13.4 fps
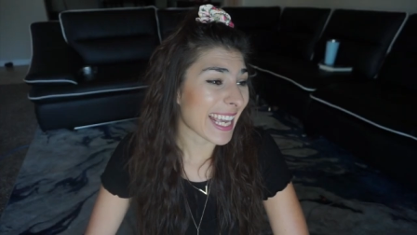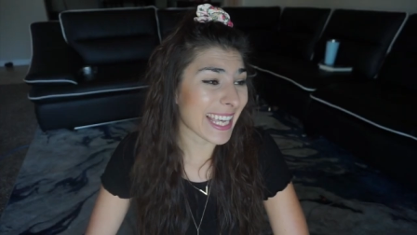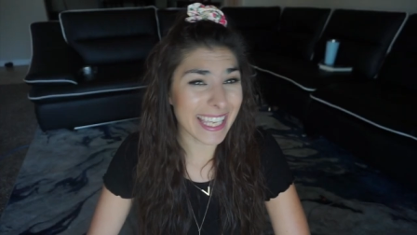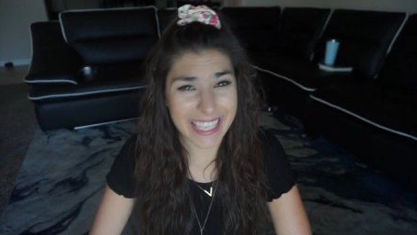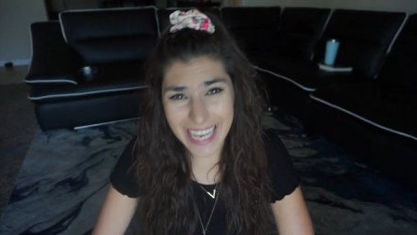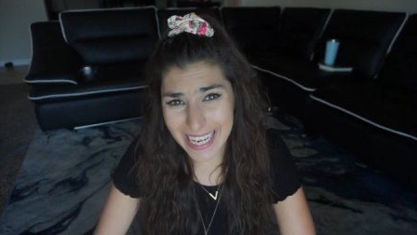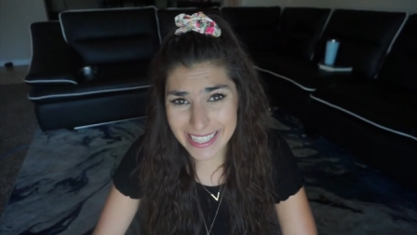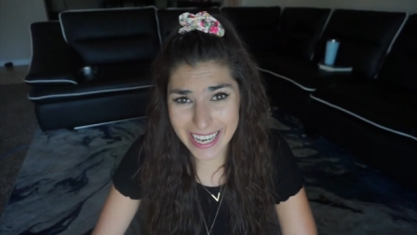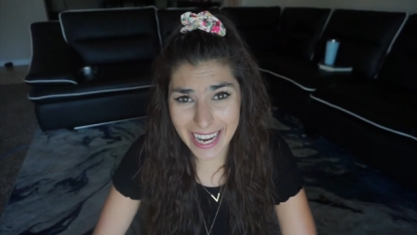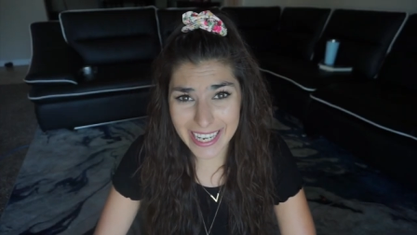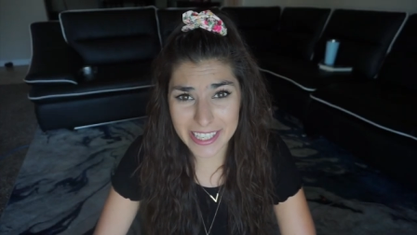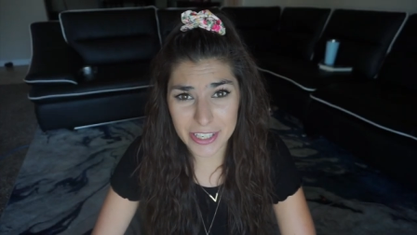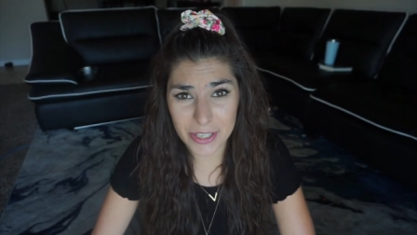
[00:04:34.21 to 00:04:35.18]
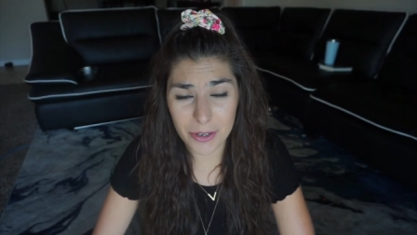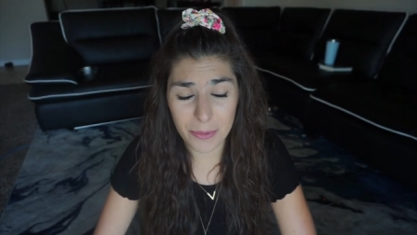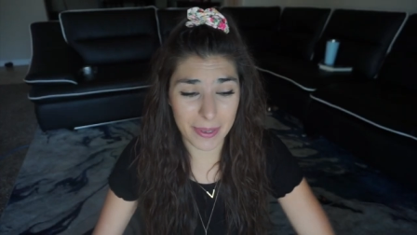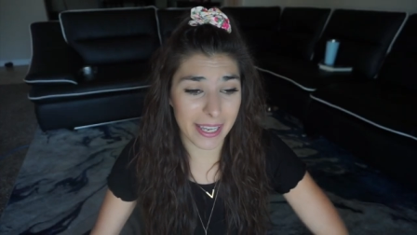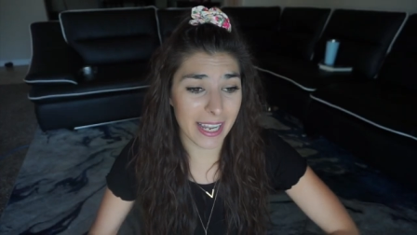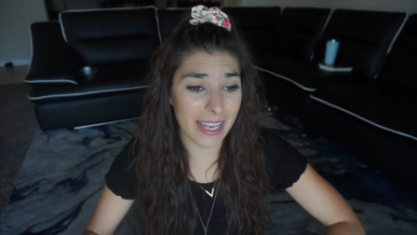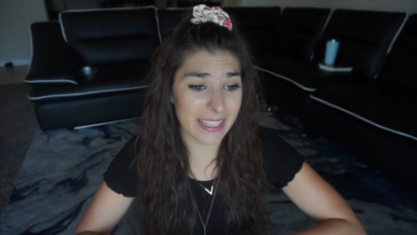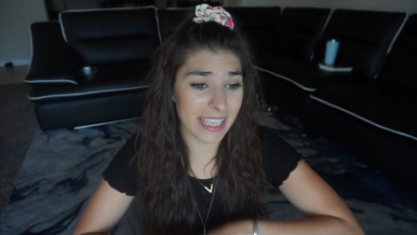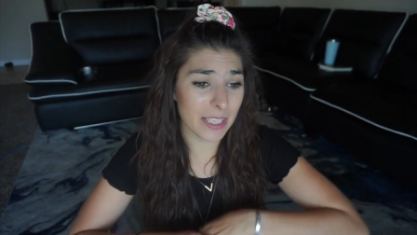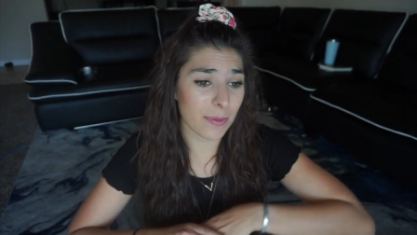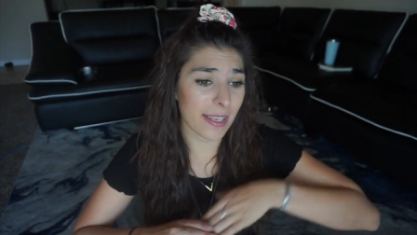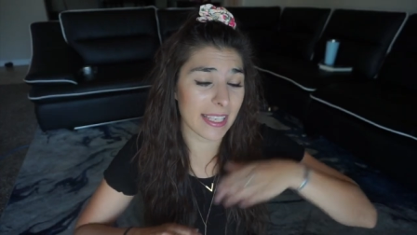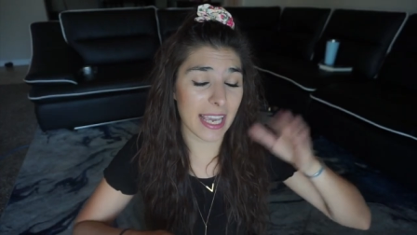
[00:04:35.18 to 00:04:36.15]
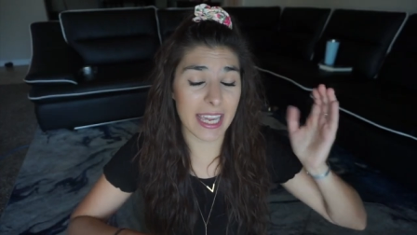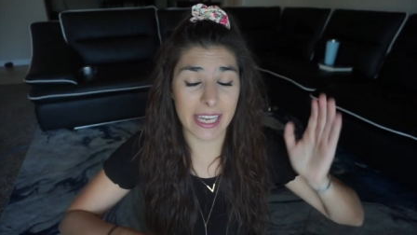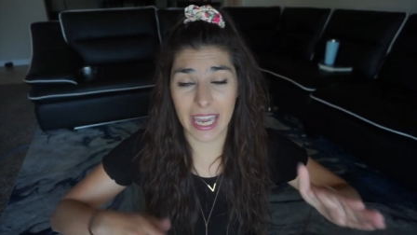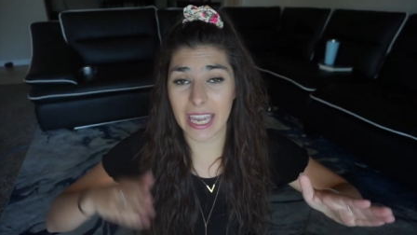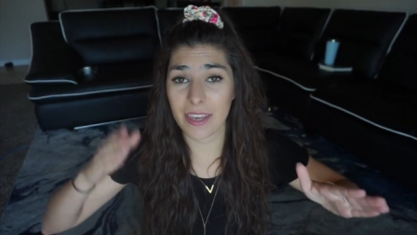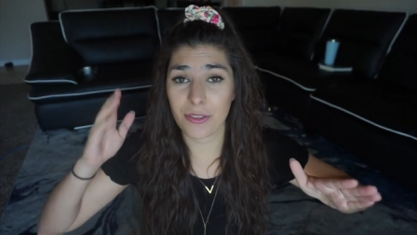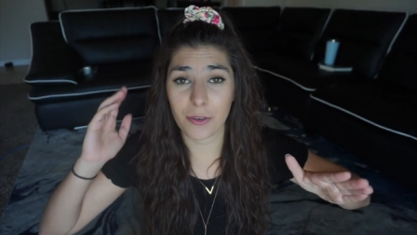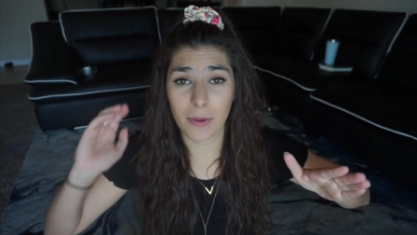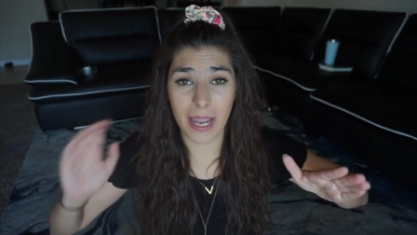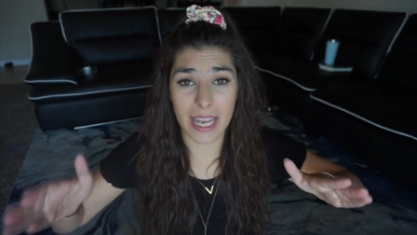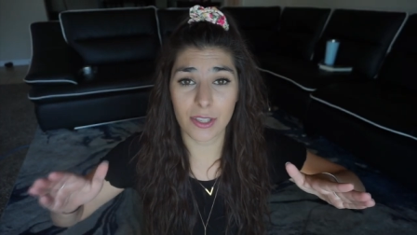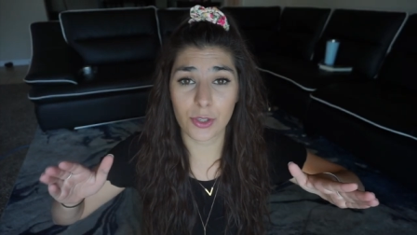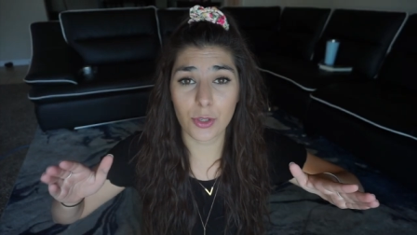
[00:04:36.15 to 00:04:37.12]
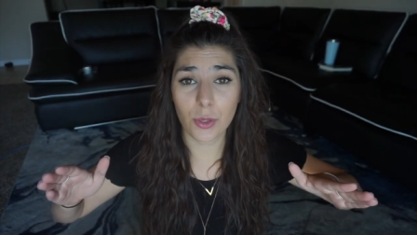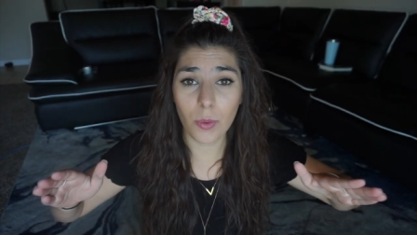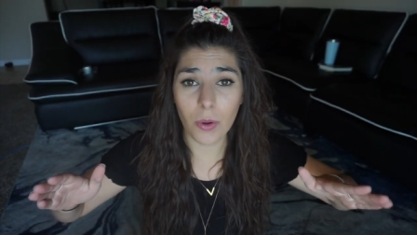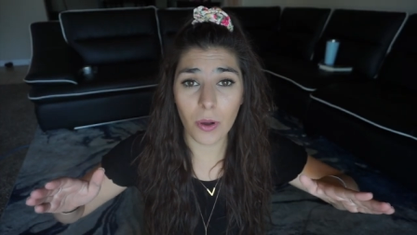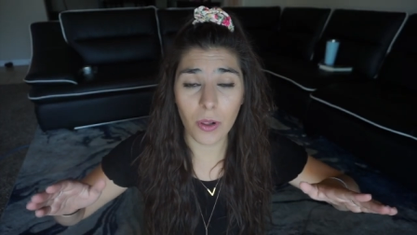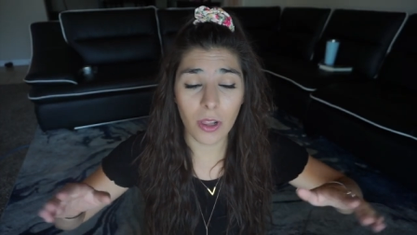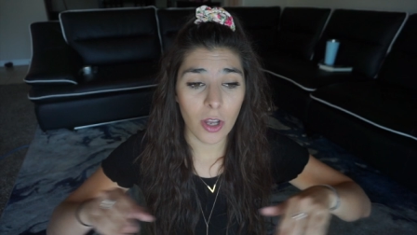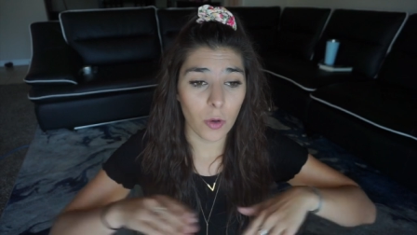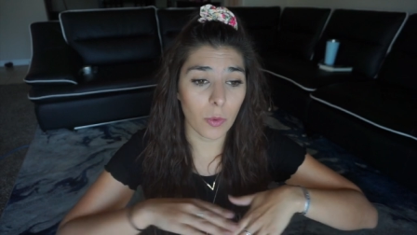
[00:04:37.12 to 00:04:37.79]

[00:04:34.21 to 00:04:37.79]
Yes, I do, because this was a K through eight school.